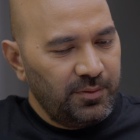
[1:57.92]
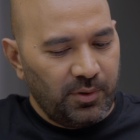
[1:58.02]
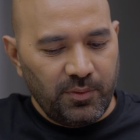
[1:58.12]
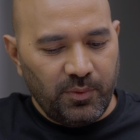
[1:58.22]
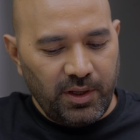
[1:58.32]

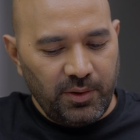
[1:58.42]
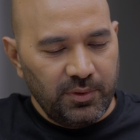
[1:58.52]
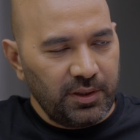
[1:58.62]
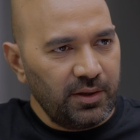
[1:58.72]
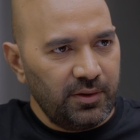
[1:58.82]
What are you
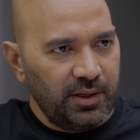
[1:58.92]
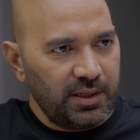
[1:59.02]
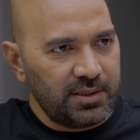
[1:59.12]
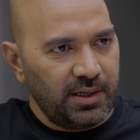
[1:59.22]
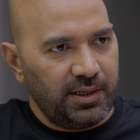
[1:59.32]
working on
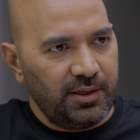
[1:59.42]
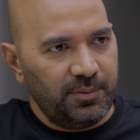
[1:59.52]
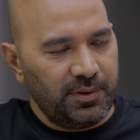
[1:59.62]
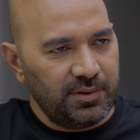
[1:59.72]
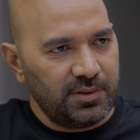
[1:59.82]
next right now?
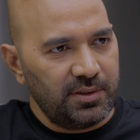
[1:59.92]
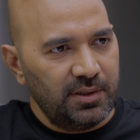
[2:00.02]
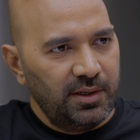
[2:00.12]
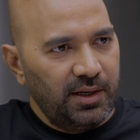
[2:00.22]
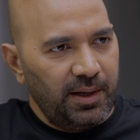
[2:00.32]
Because
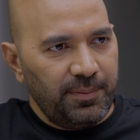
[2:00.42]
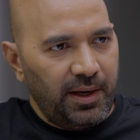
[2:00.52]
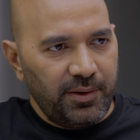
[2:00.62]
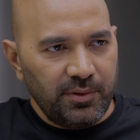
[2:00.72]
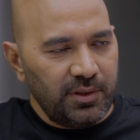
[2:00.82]

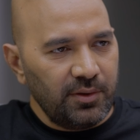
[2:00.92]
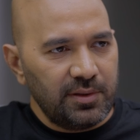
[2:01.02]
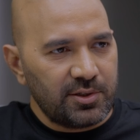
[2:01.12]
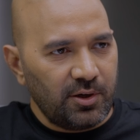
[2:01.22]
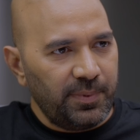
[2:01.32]
I don't think you'll
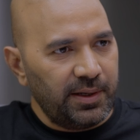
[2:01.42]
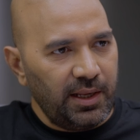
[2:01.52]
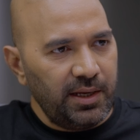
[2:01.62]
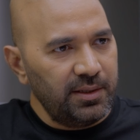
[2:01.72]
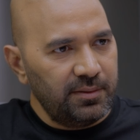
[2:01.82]
stop at 9